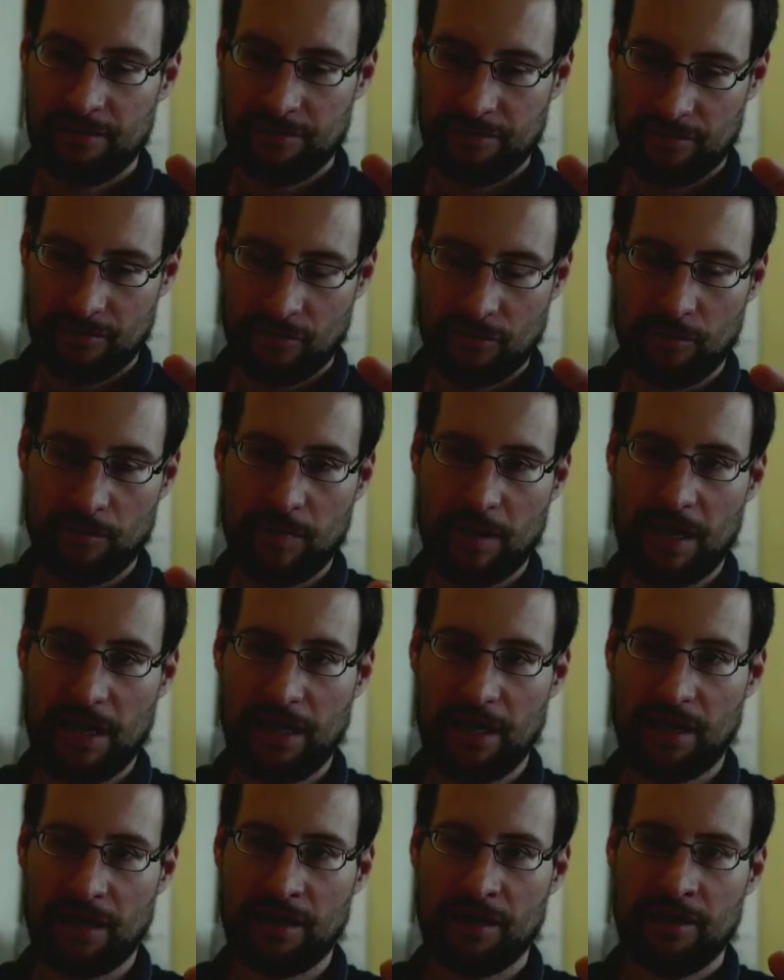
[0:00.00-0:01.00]

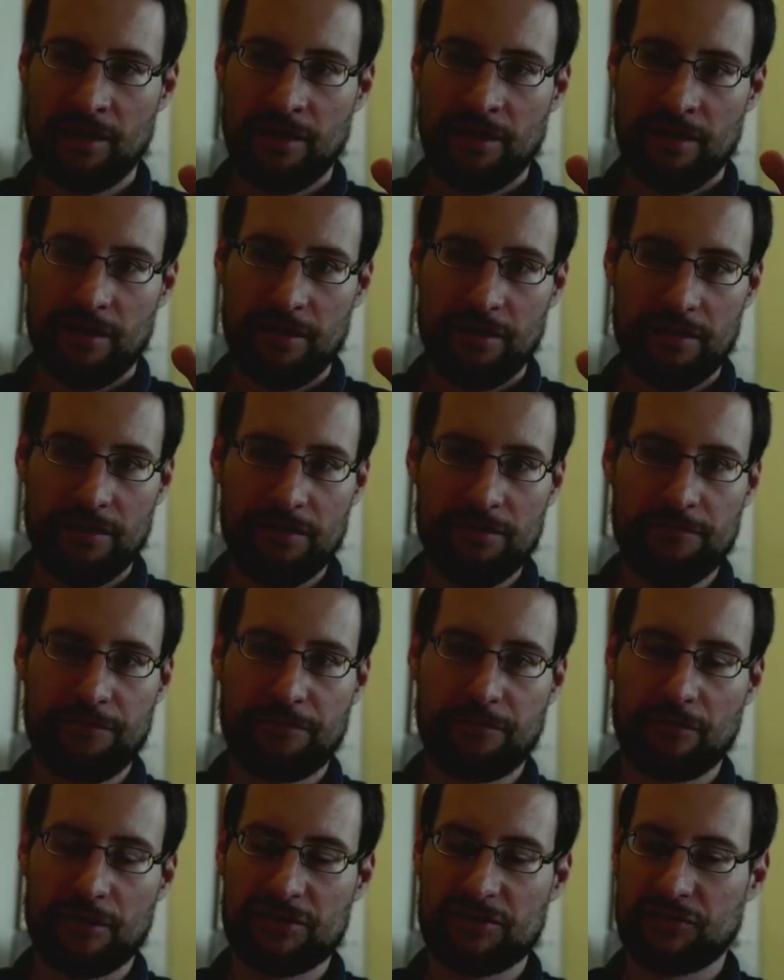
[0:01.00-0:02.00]
compiler
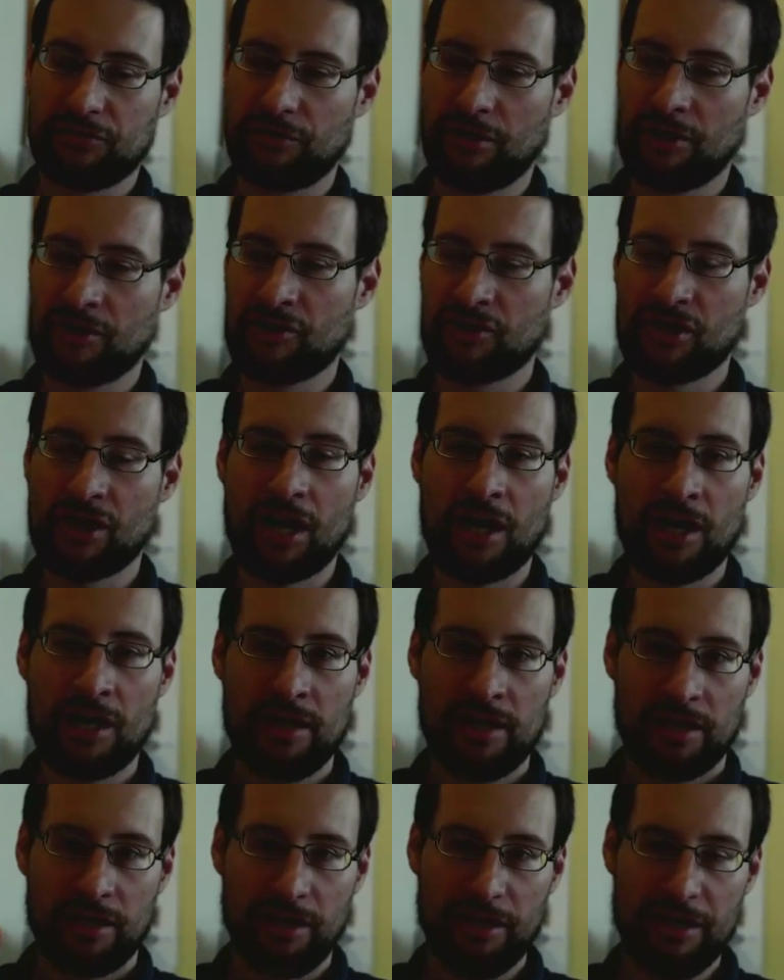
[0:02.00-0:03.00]
infrastructure
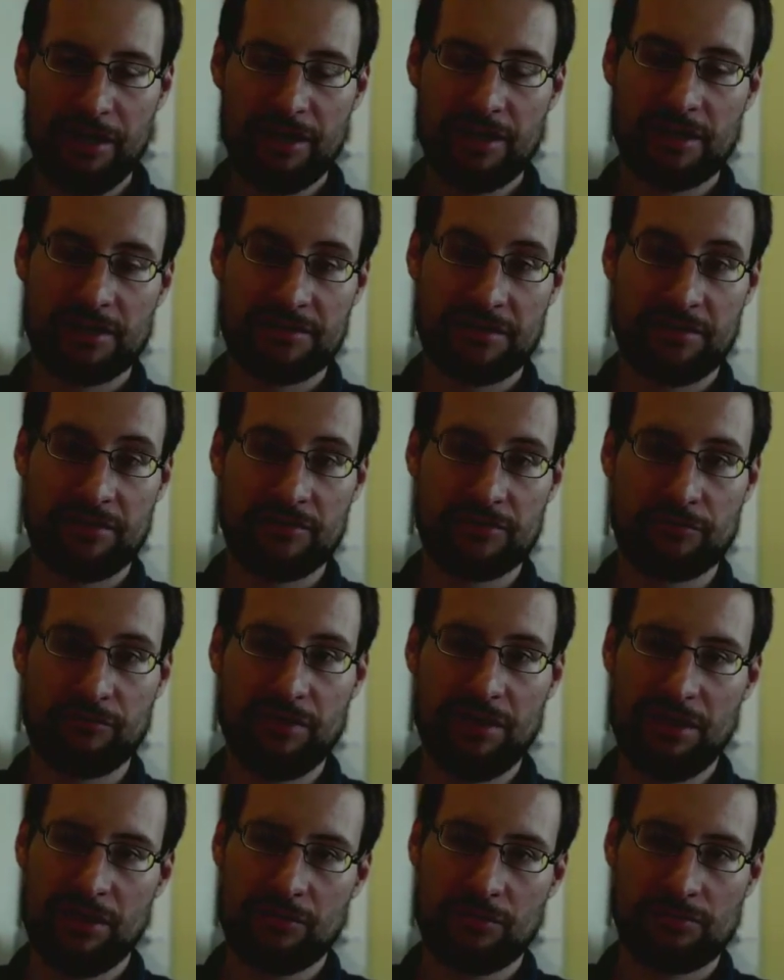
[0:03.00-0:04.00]
linker that is
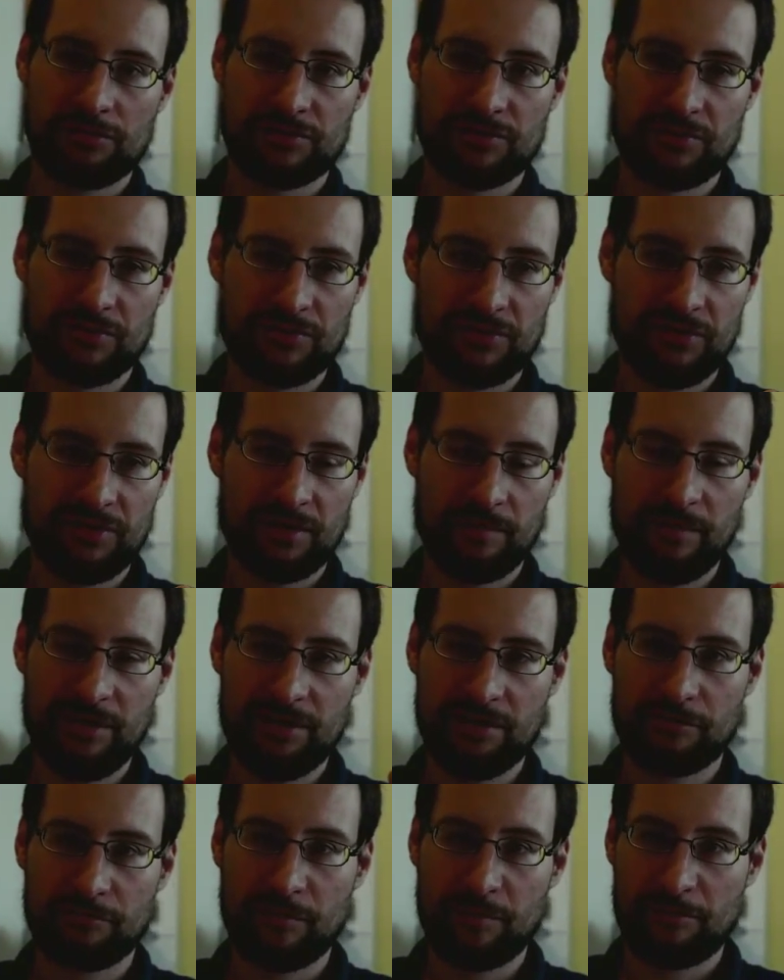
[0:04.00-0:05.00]
reading all those
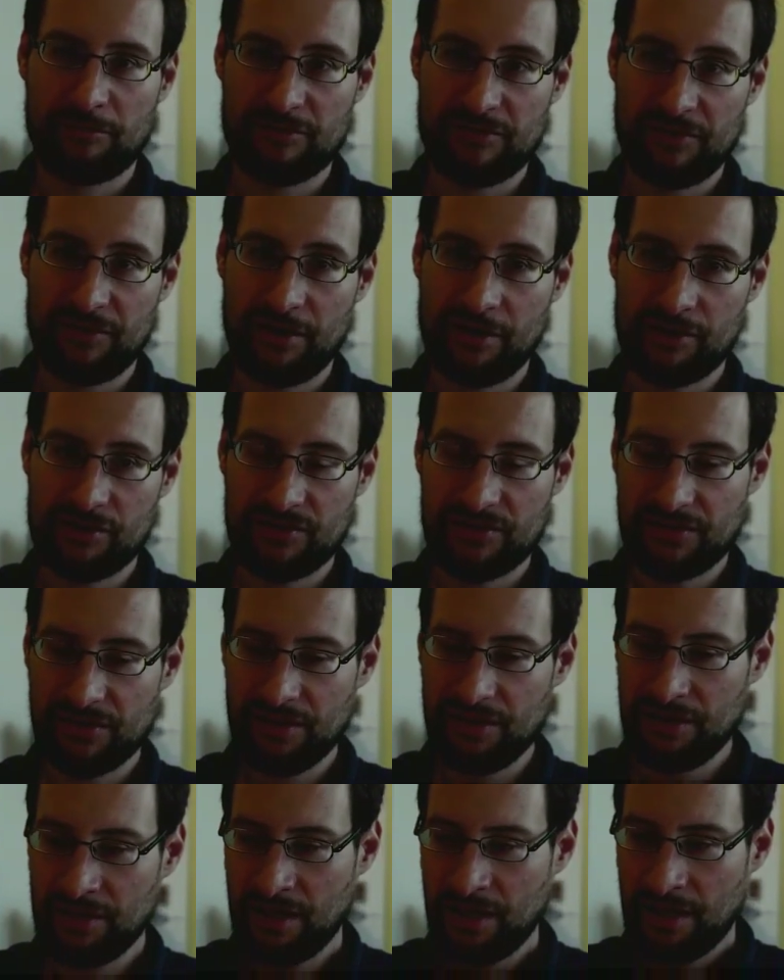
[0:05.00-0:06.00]
intermediate representations
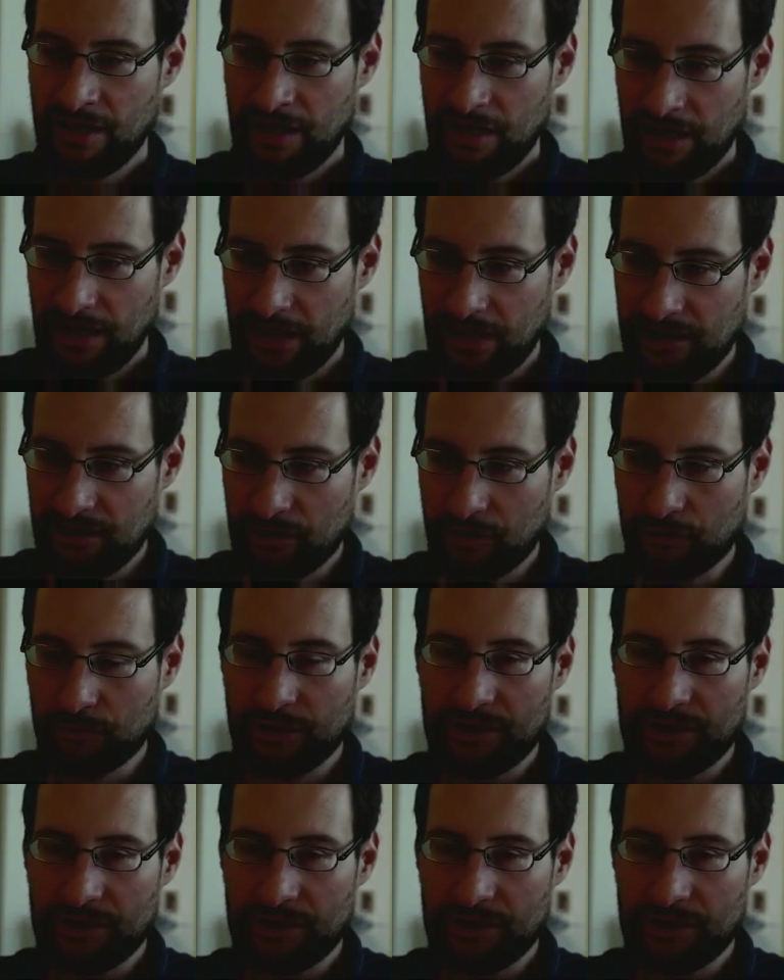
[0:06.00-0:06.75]
in, and only